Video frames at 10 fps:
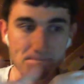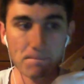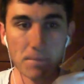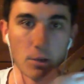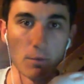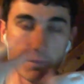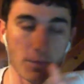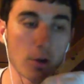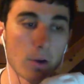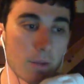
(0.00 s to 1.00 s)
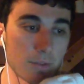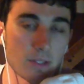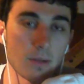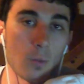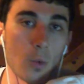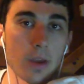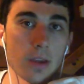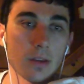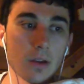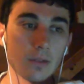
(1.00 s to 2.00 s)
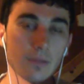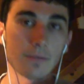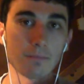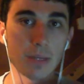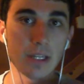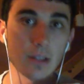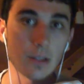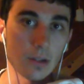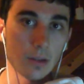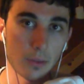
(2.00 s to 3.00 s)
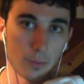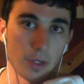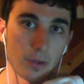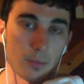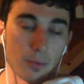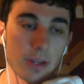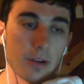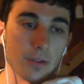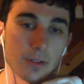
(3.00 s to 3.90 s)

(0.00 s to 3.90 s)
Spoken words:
you know, figure out some way of beating three other players.